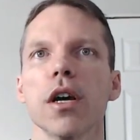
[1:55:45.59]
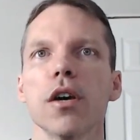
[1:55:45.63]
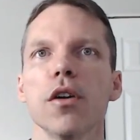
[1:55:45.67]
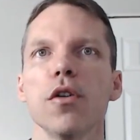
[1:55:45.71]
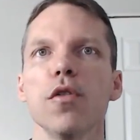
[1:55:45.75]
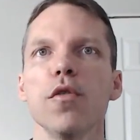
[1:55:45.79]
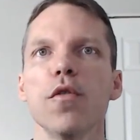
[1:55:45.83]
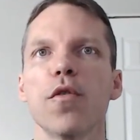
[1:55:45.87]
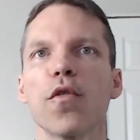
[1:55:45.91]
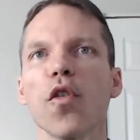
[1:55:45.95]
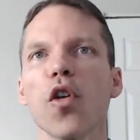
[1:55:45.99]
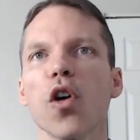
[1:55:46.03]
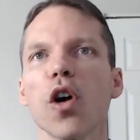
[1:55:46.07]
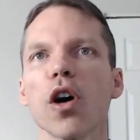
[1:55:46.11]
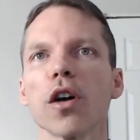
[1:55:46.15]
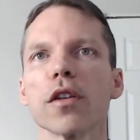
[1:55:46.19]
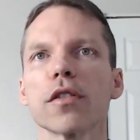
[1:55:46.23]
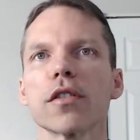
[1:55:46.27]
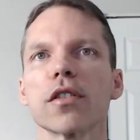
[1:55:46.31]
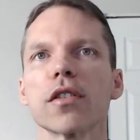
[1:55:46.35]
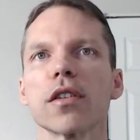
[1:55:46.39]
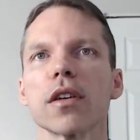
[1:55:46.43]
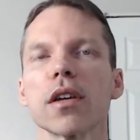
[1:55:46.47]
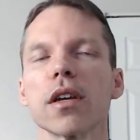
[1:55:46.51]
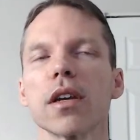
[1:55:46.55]
who
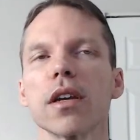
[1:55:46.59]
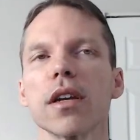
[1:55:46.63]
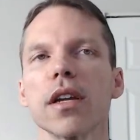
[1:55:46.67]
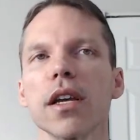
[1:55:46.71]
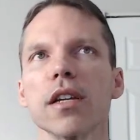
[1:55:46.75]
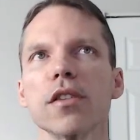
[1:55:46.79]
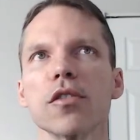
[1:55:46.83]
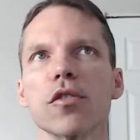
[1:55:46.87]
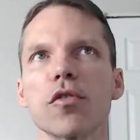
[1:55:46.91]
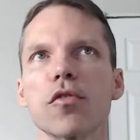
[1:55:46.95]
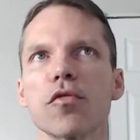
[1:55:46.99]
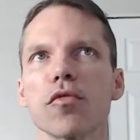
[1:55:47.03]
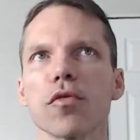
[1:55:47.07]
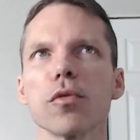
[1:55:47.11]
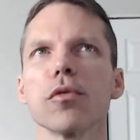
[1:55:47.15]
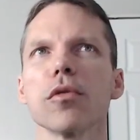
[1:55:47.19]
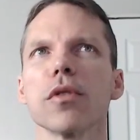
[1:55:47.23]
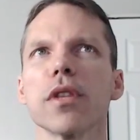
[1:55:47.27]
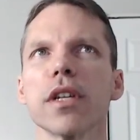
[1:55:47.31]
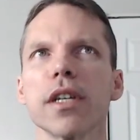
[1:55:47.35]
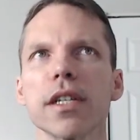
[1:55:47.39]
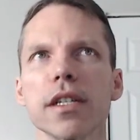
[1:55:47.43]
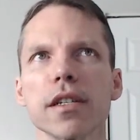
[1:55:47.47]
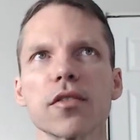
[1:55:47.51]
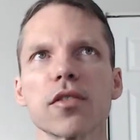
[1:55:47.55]
fought in
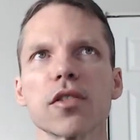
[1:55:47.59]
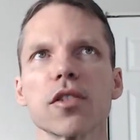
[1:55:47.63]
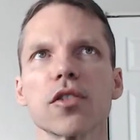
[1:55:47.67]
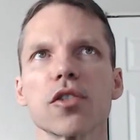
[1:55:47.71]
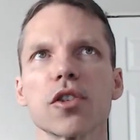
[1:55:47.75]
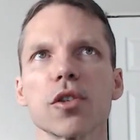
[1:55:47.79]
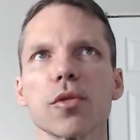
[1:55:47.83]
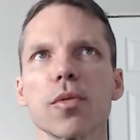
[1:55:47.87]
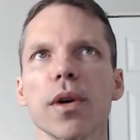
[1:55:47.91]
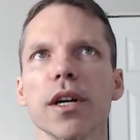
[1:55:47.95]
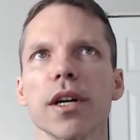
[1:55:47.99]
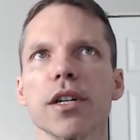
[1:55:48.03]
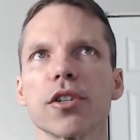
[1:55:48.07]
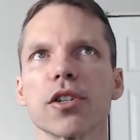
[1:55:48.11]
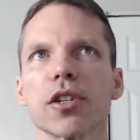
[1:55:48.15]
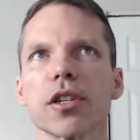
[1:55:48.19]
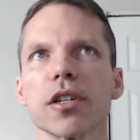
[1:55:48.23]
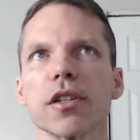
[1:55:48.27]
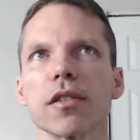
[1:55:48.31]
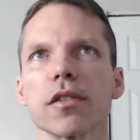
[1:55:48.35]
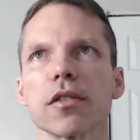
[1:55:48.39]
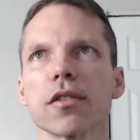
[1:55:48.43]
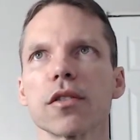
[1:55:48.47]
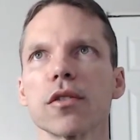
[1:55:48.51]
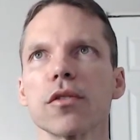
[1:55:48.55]
grueling
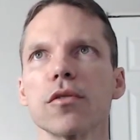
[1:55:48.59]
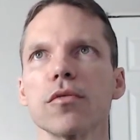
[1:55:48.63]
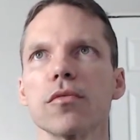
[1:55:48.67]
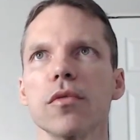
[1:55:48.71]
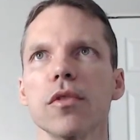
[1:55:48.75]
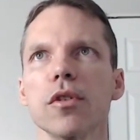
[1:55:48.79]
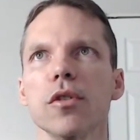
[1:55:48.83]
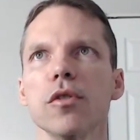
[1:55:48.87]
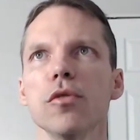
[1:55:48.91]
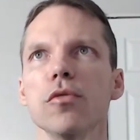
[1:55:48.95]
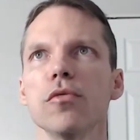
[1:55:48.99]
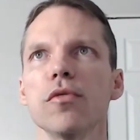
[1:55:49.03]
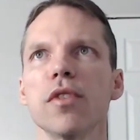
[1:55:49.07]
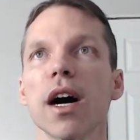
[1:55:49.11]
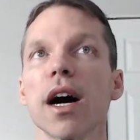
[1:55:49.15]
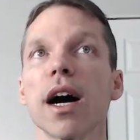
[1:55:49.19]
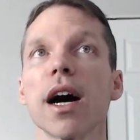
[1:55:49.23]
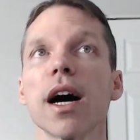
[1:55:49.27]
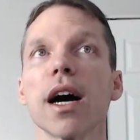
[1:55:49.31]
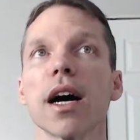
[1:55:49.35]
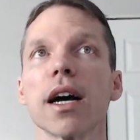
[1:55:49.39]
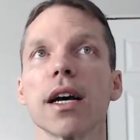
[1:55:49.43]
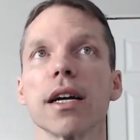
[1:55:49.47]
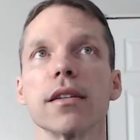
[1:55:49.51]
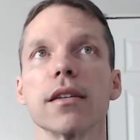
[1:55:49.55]
situations, who
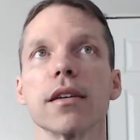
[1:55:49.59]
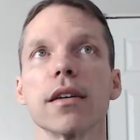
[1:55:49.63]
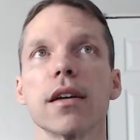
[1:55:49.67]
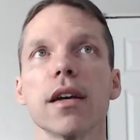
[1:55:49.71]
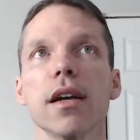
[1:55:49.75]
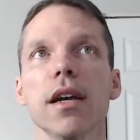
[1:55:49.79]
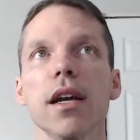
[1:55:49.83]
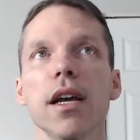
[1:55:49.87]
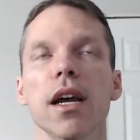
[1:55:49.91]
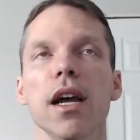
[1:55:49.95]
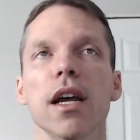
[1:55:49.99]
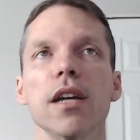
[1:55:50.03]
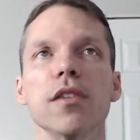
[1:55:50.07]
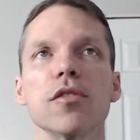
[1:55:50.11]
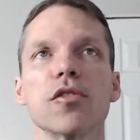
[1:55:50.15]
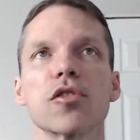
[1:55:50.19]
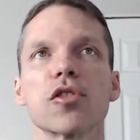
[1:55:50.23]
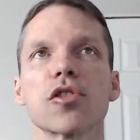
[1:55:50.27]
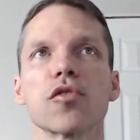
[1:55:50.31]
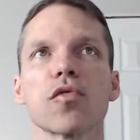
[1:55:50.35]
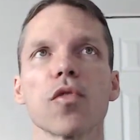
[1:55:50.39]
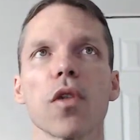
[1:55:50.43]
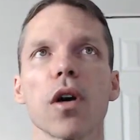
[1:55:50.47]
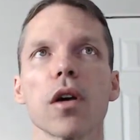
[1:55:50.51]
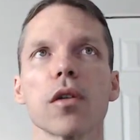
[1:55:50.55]
died and
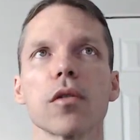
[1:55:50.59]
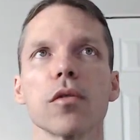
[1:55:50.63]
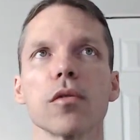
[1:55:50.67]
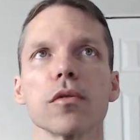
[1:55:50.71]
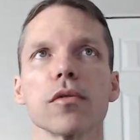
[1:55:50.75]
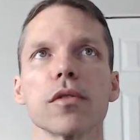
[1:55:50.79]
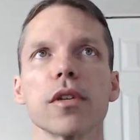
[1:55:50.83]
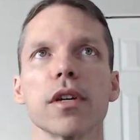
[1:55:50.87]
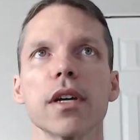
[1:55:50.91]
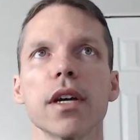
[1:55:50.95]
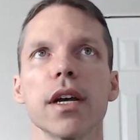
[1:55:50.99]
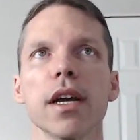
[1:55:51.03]
struggled